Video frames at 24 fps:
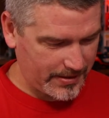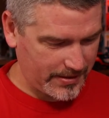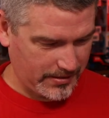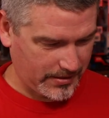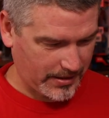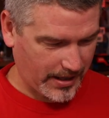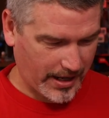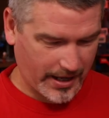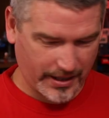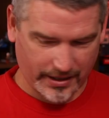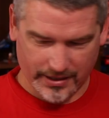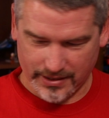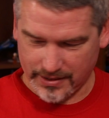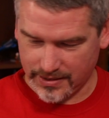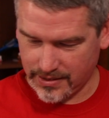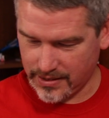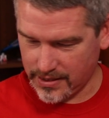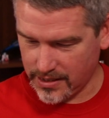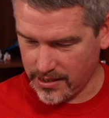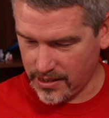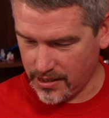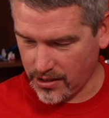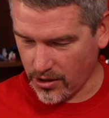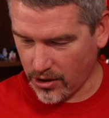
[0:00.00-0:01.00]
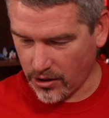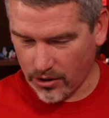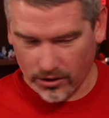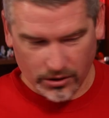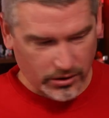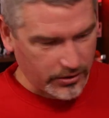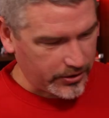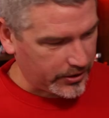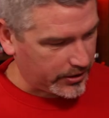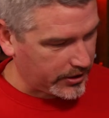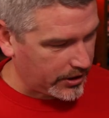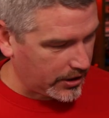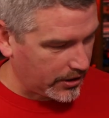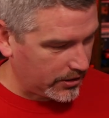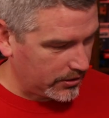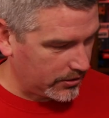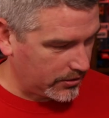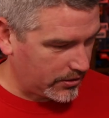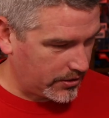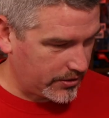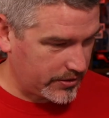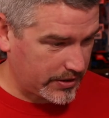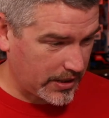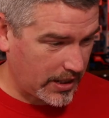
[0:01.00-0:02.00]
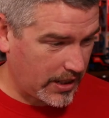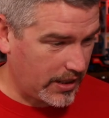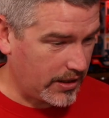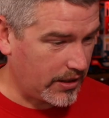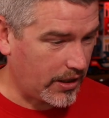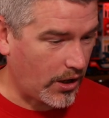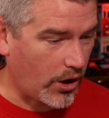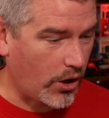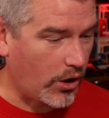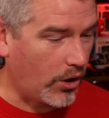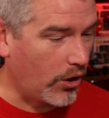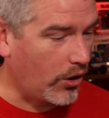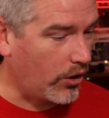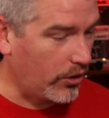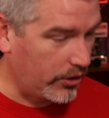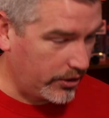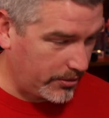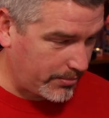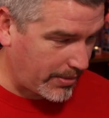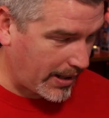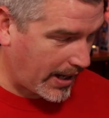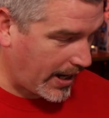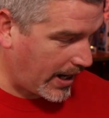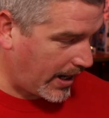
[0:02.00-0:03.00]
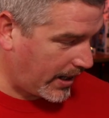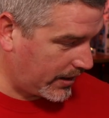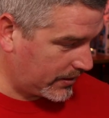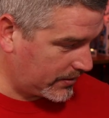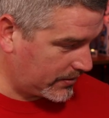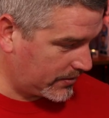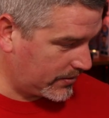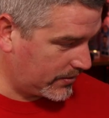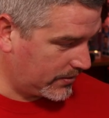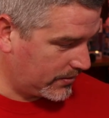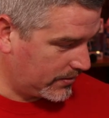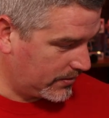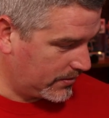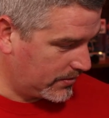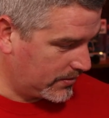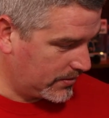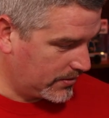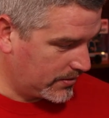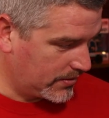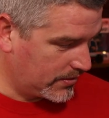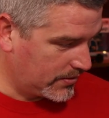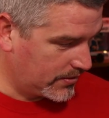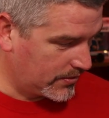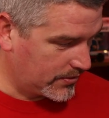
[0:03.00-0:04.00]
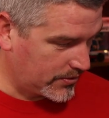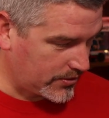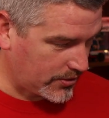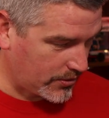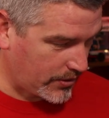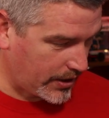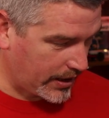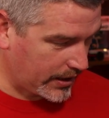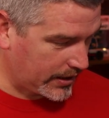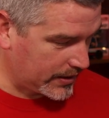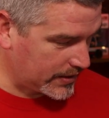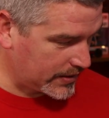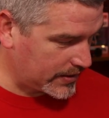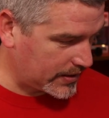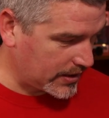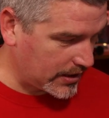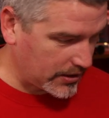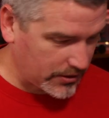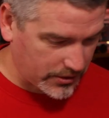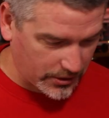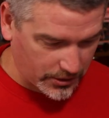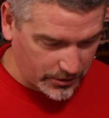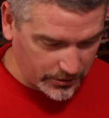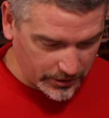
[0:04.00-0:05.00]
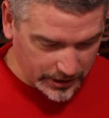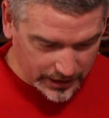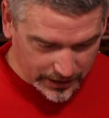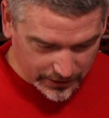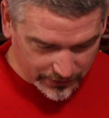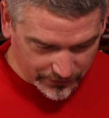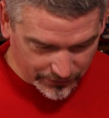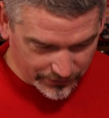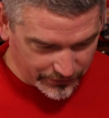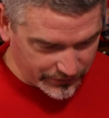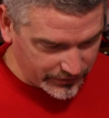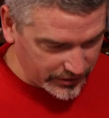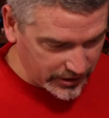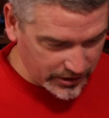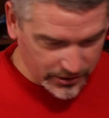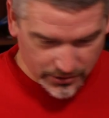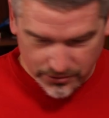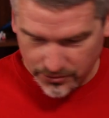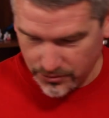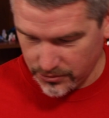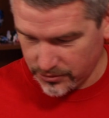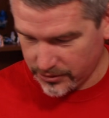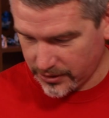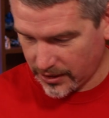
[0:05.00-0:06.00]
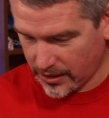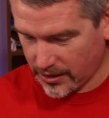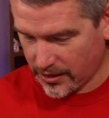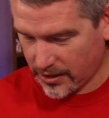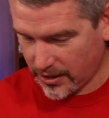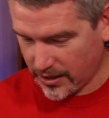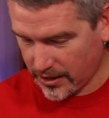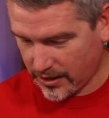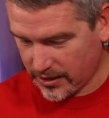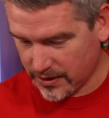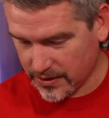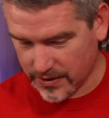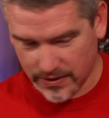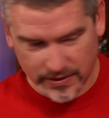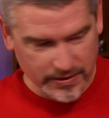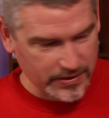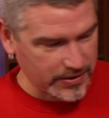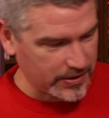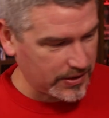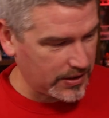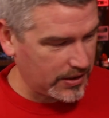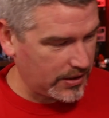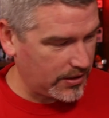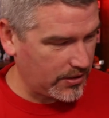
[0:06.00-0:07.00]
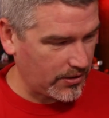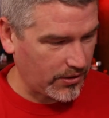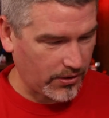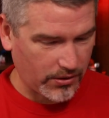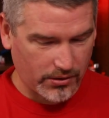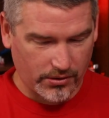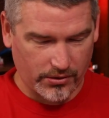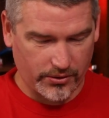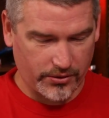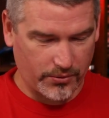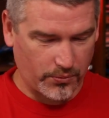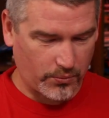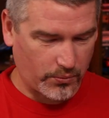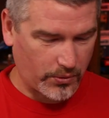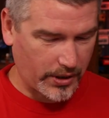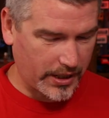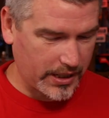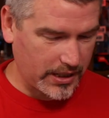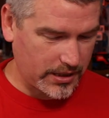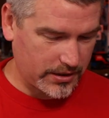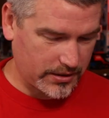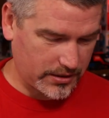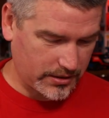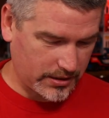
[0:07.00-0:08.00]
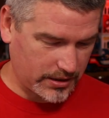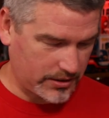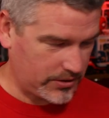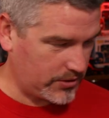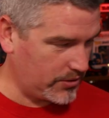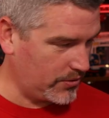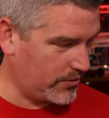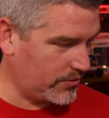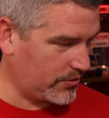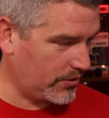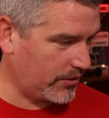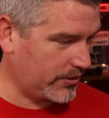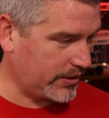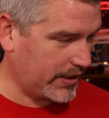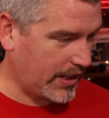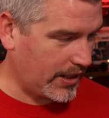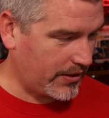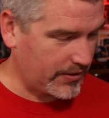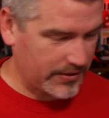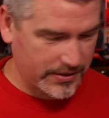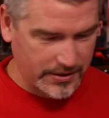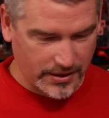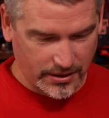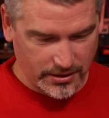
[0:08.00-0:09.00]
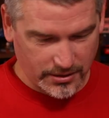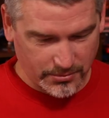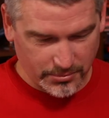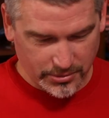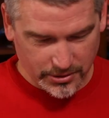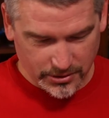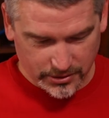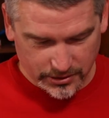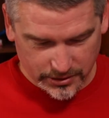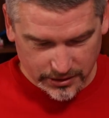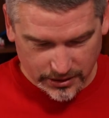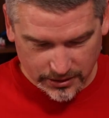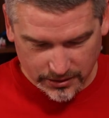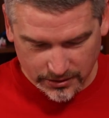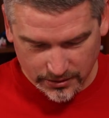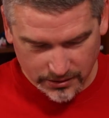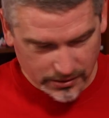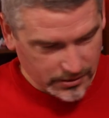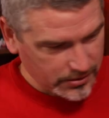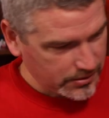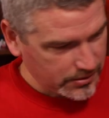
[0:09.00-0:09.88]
I can see all the colors in all the bags. So I can see the green field and I can see all the white that's used on the outside of the building.